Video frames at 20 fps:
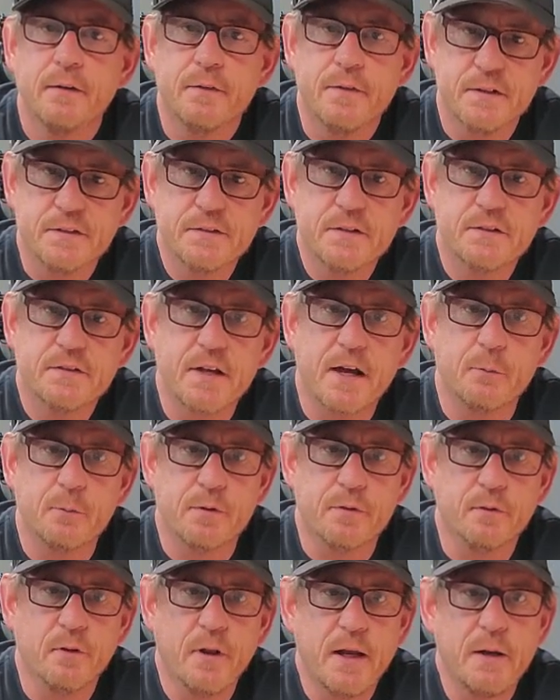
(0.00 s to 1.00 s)
This does that
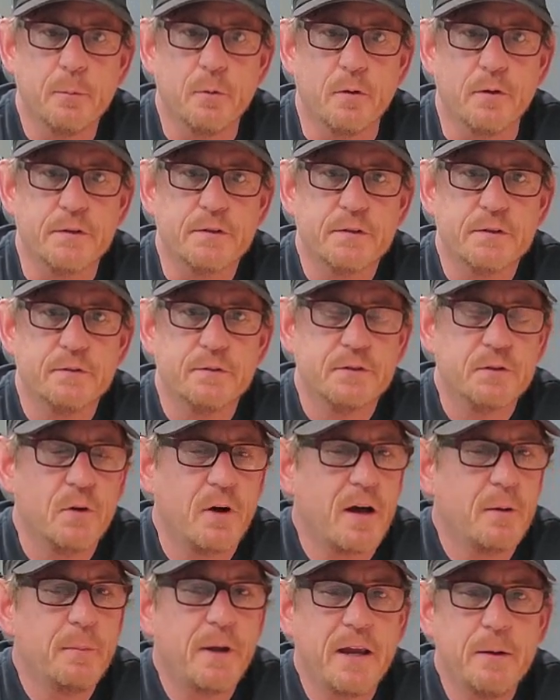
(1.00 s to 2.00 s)
with labels. So
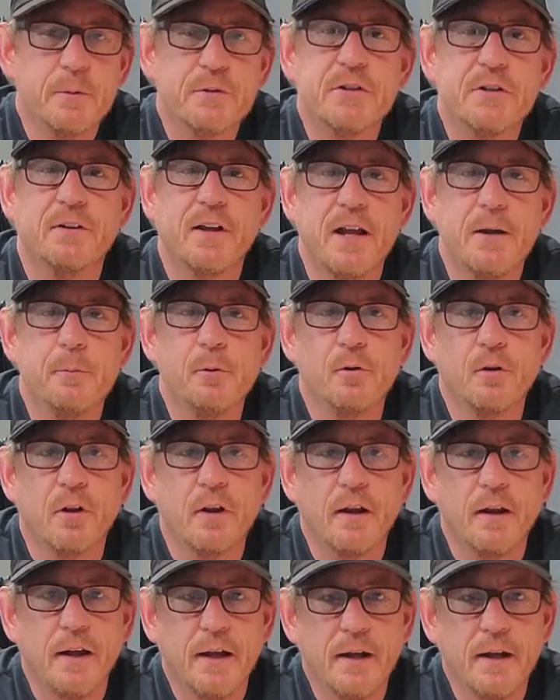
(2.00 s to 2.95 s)
I'm able to label